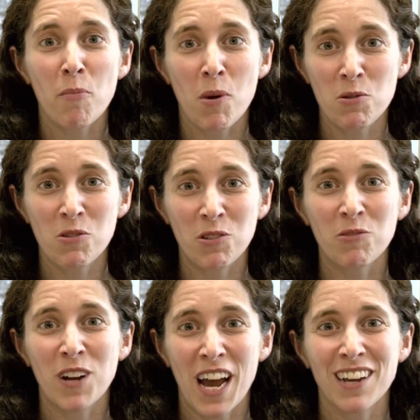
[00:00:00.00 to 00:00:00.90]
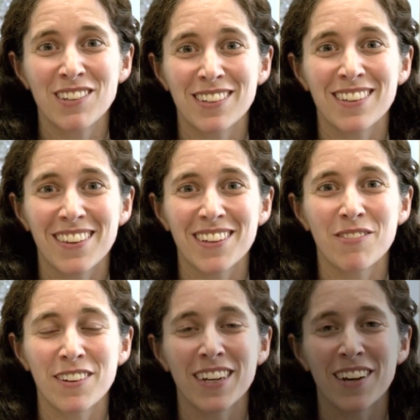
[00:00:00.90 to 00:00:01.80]
emotional reaction to
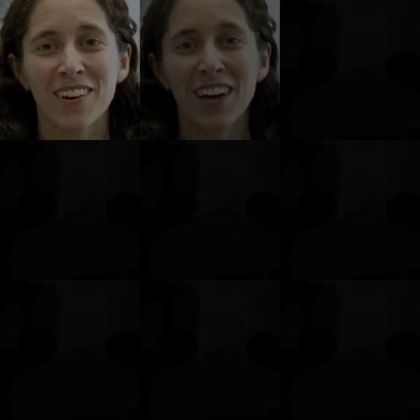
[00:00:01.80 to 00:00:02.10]
this video.